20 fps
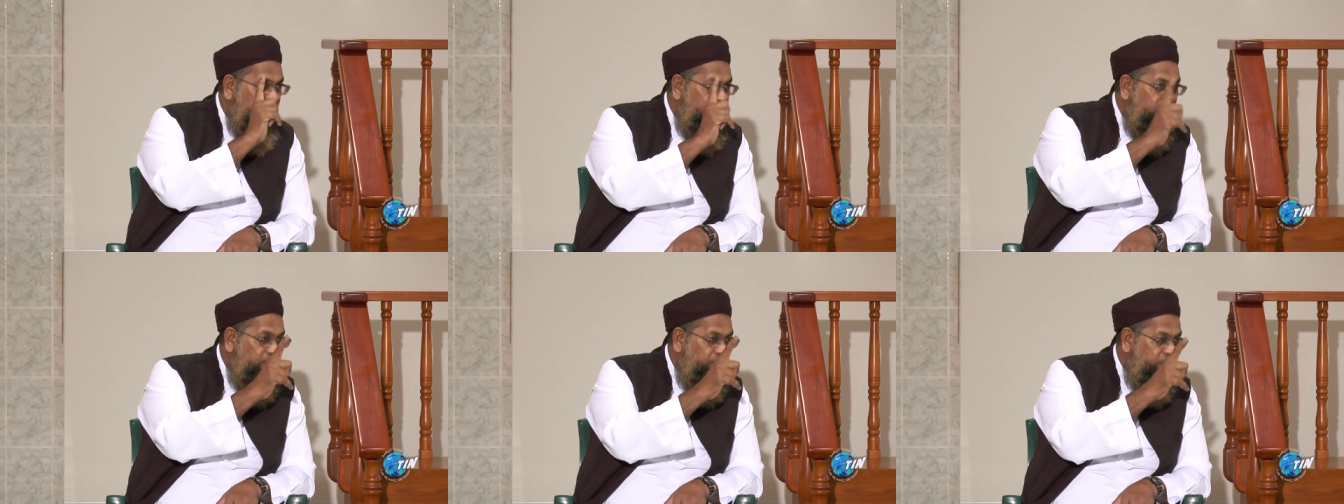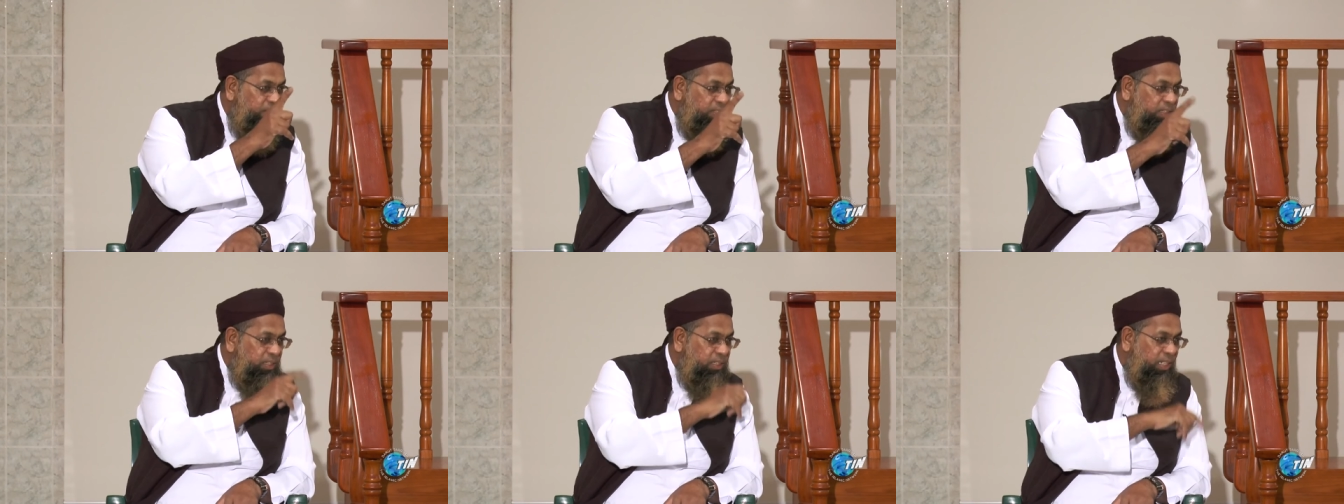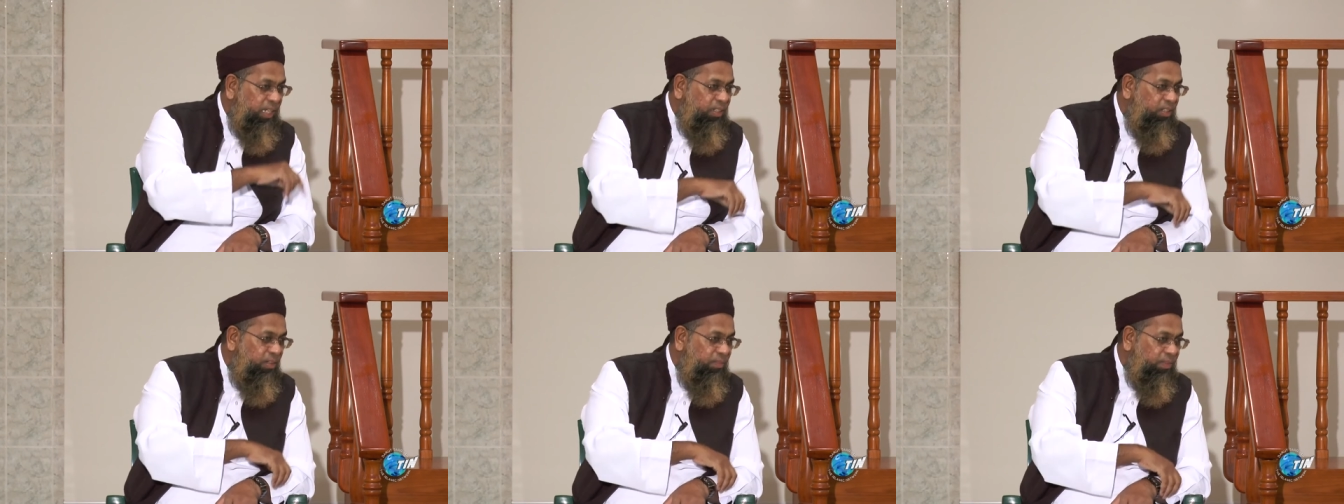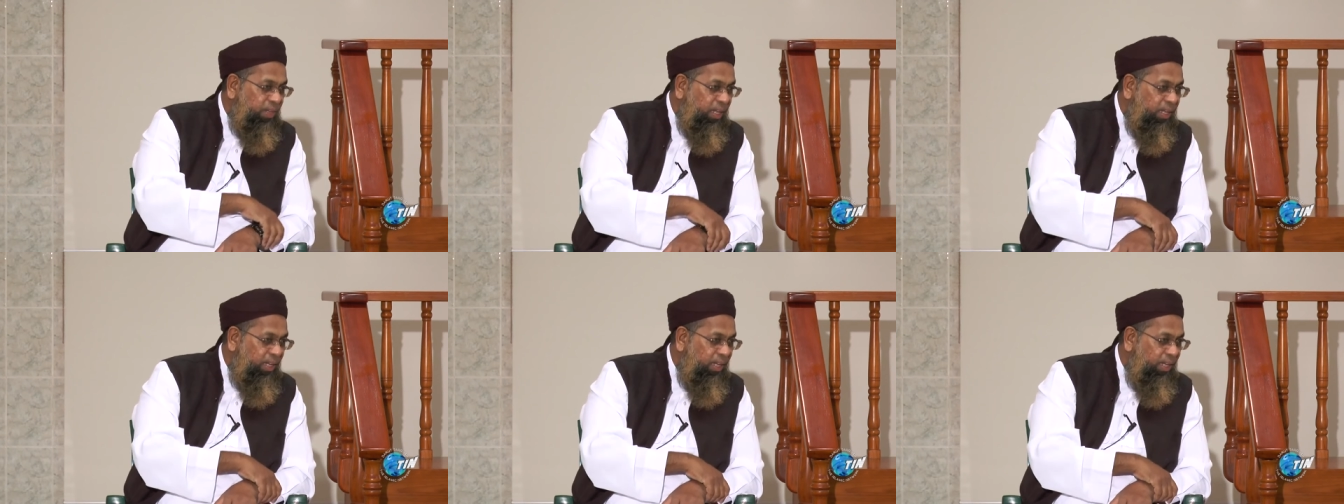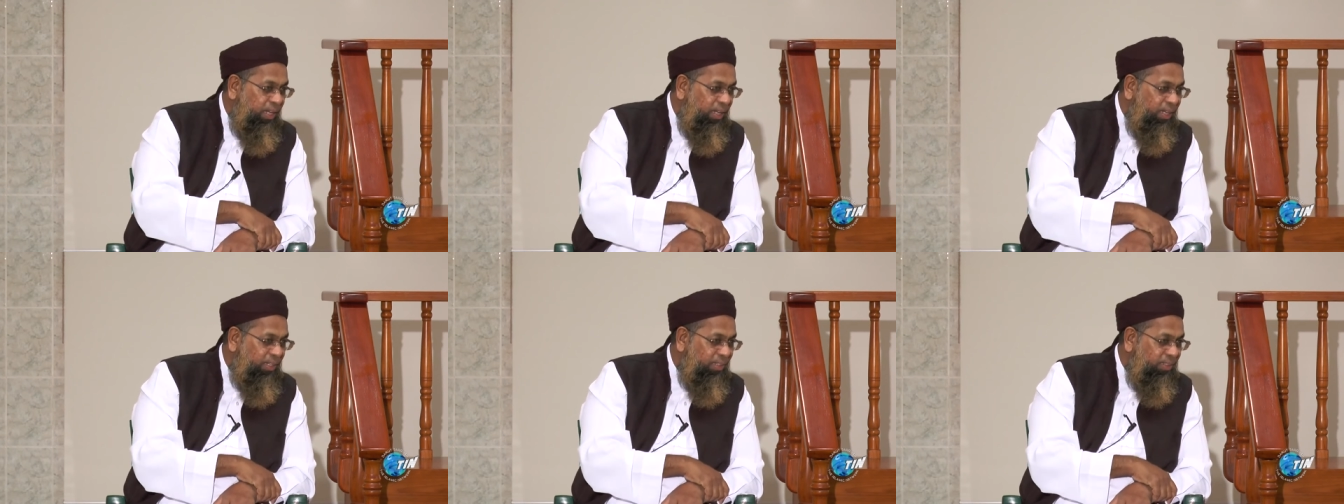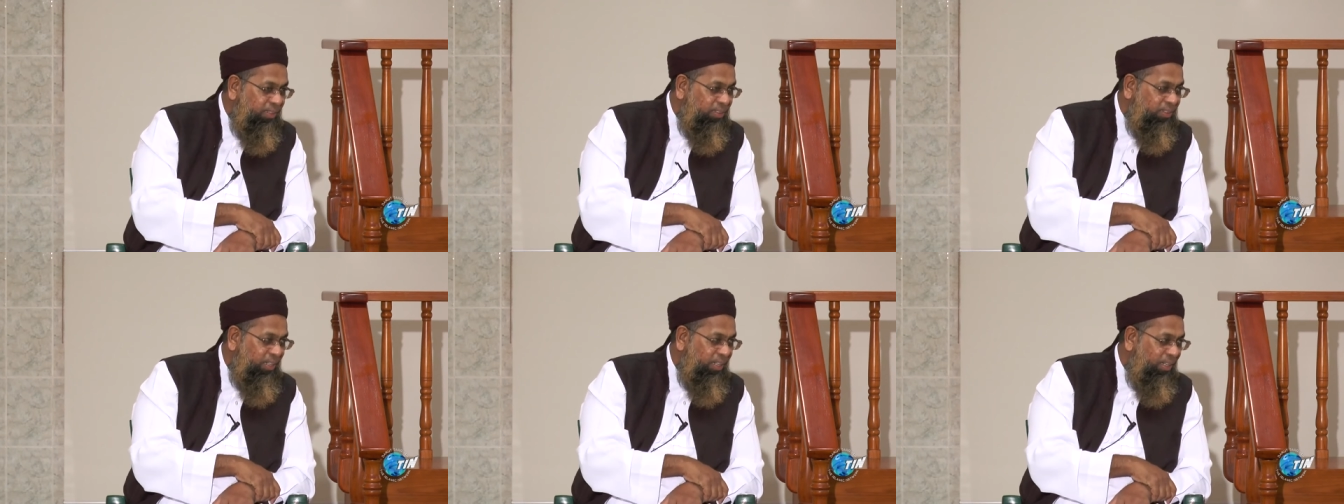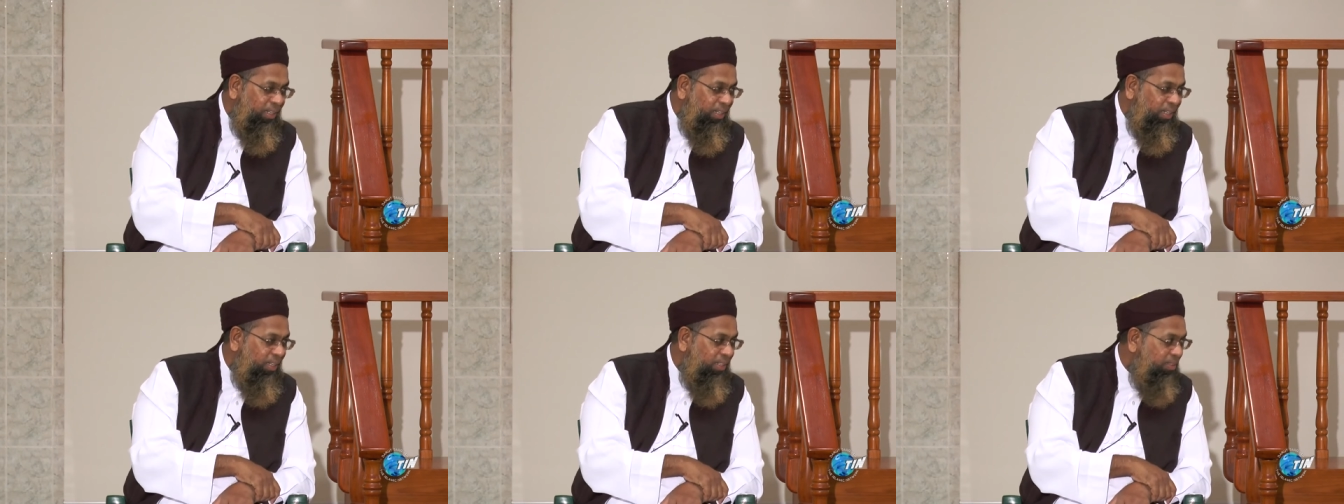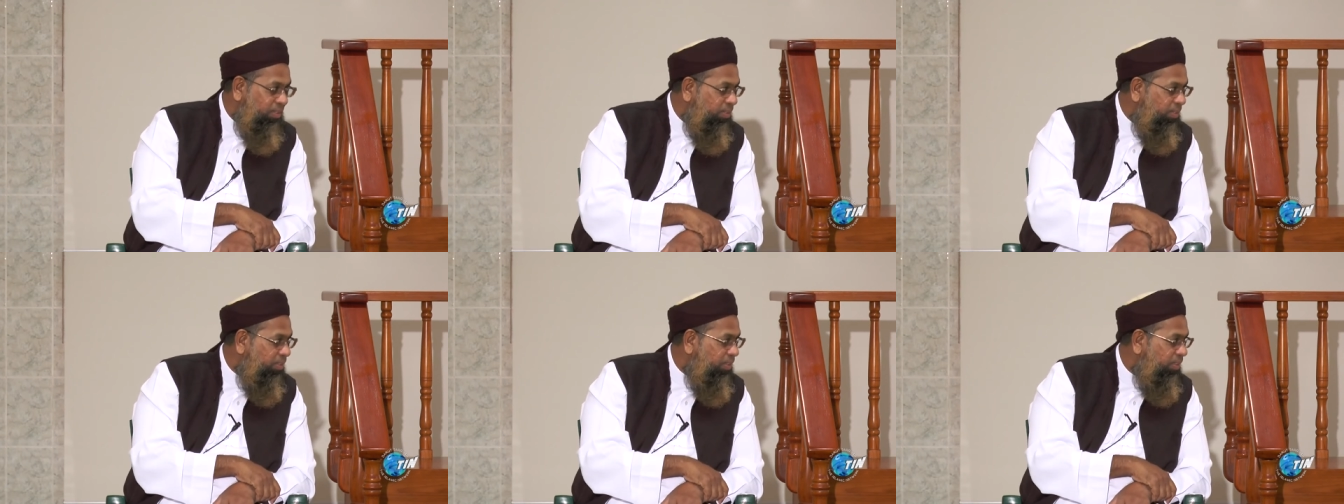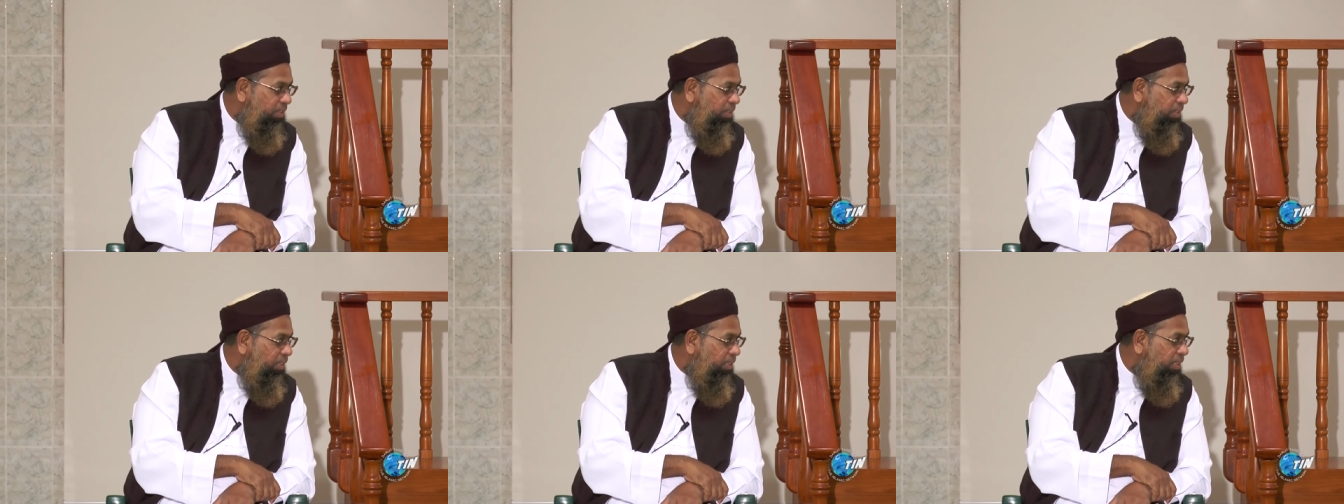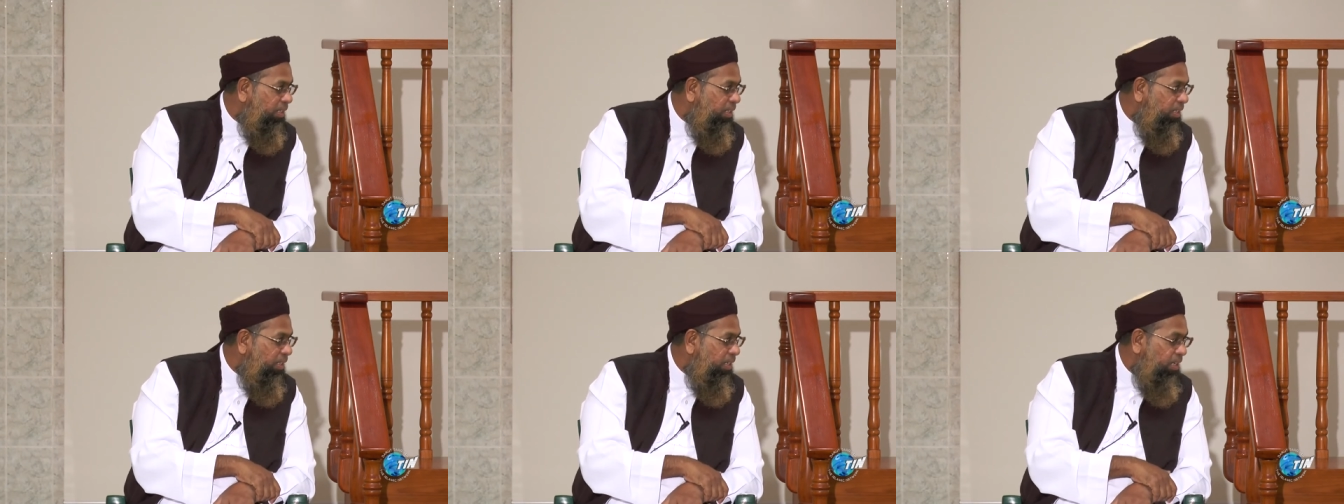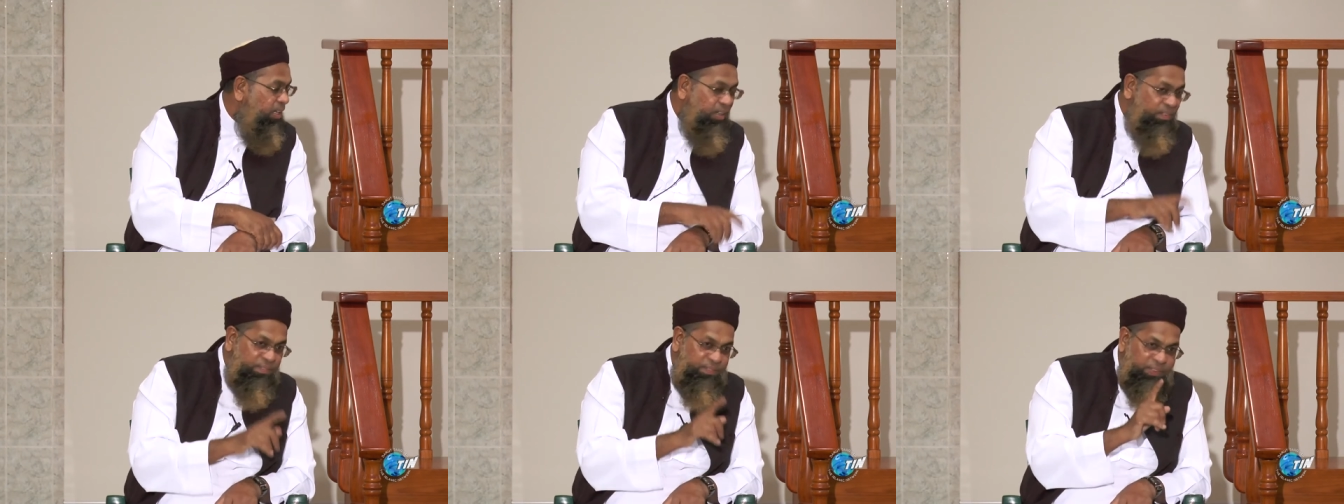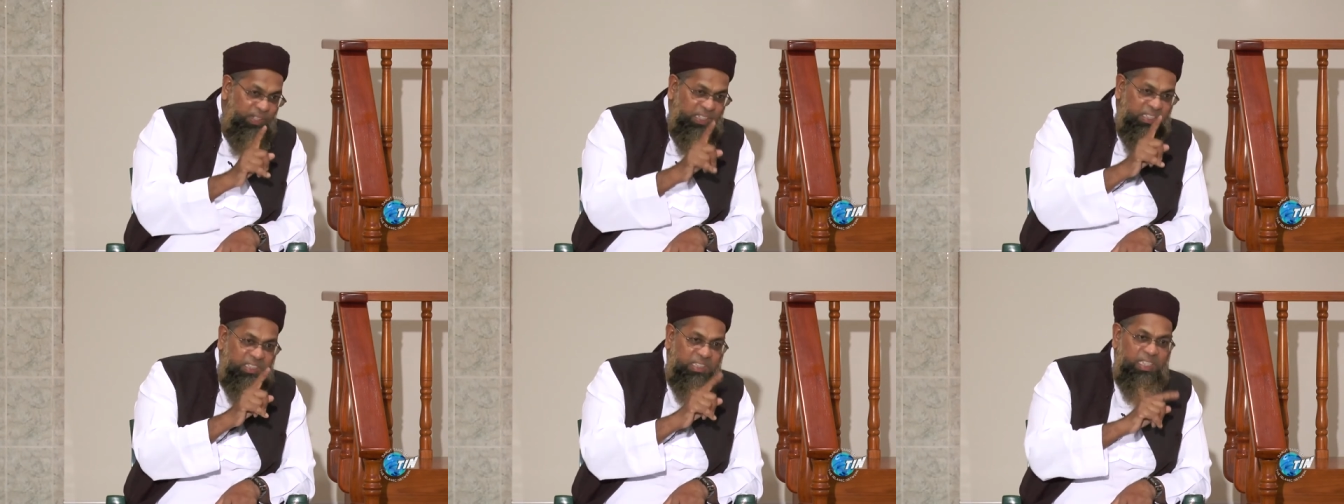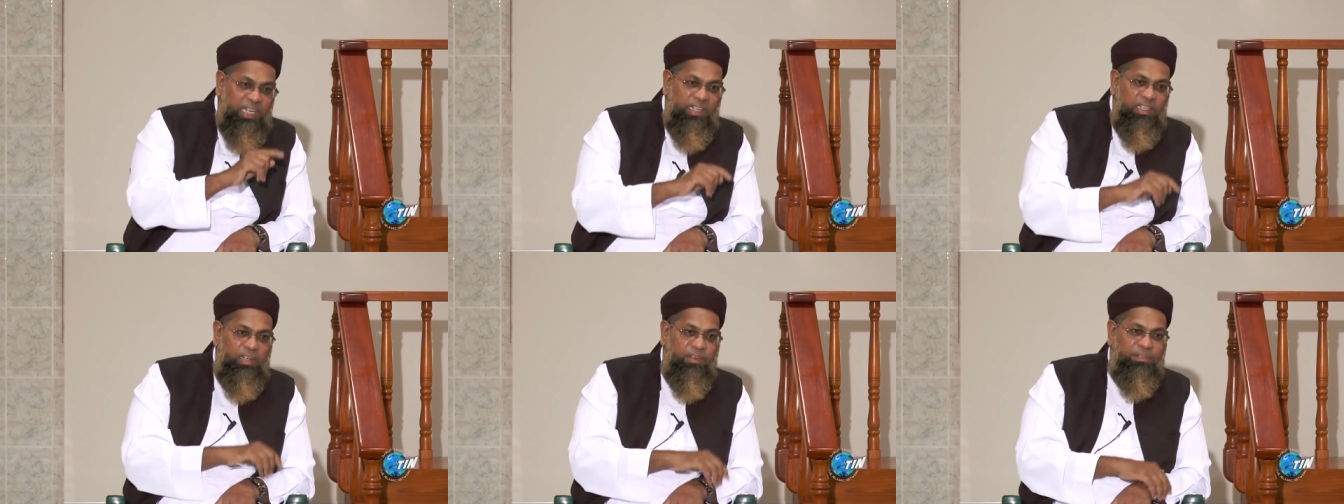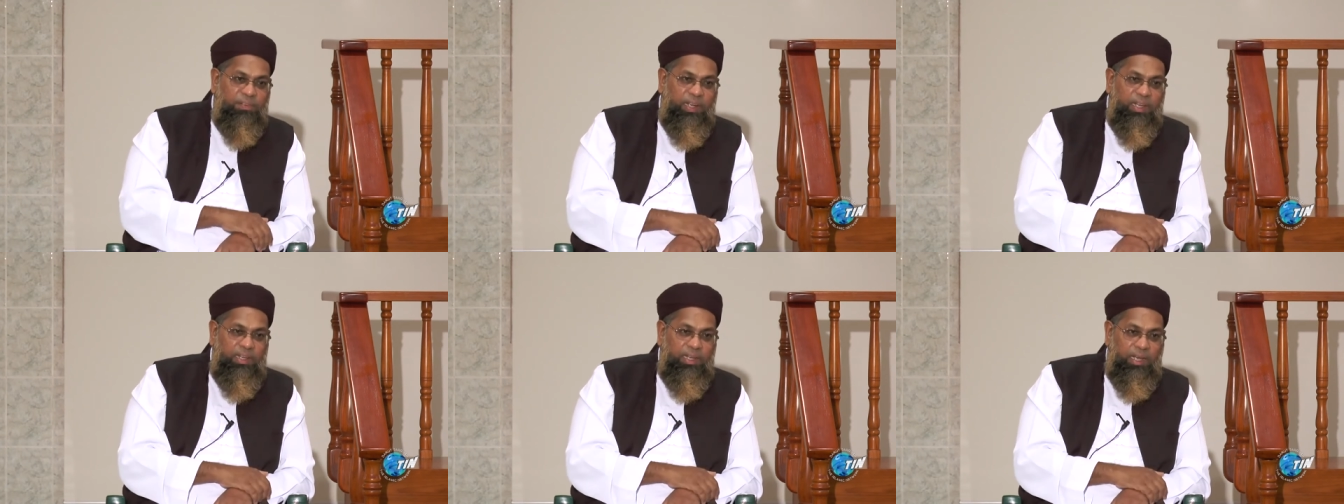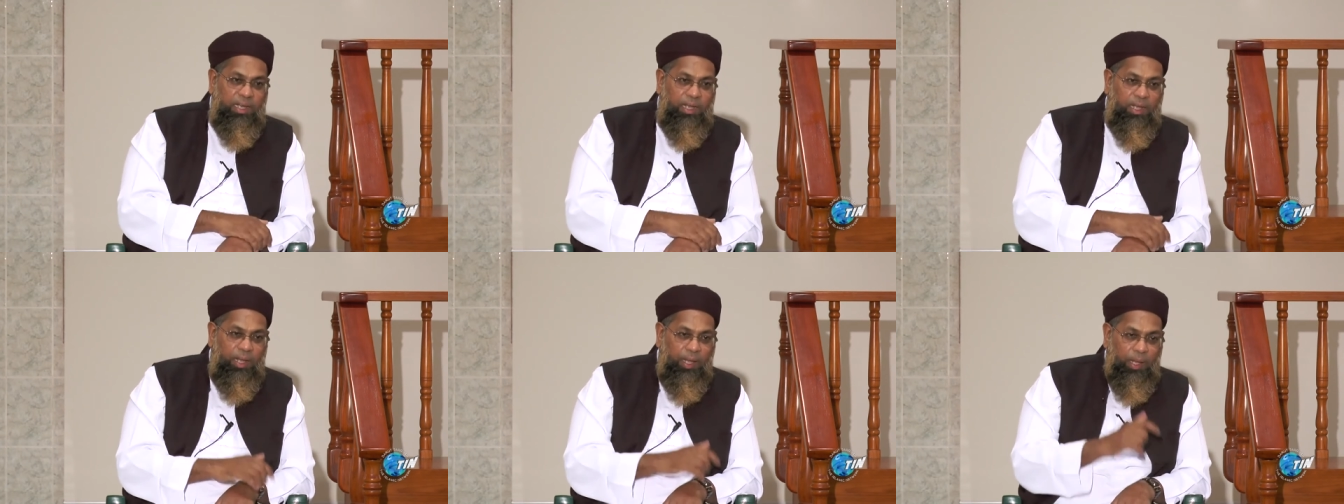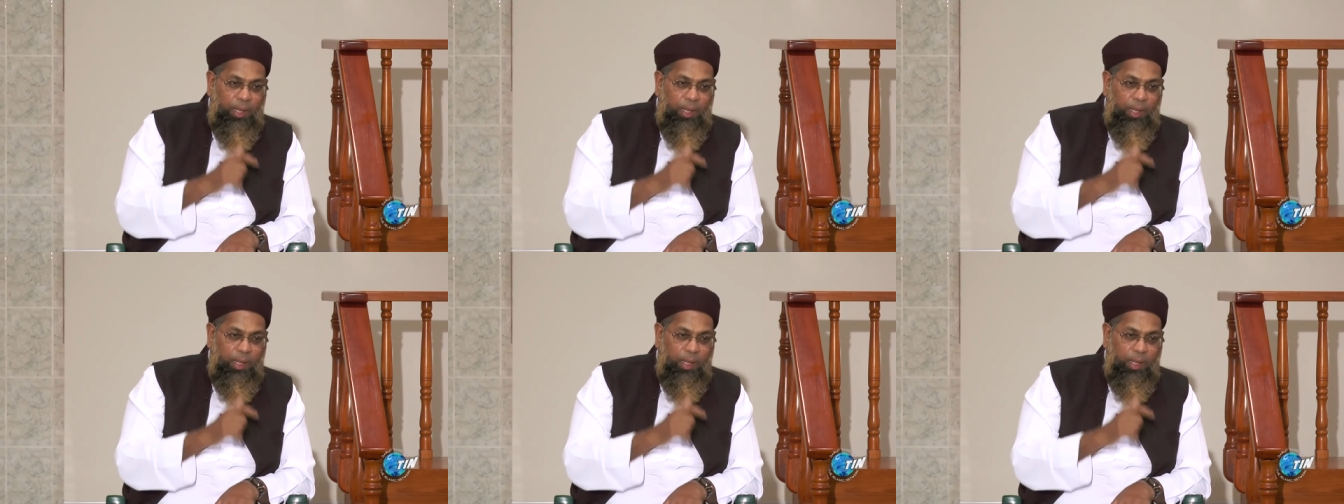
First sign of haya to Allah. First sign of haya,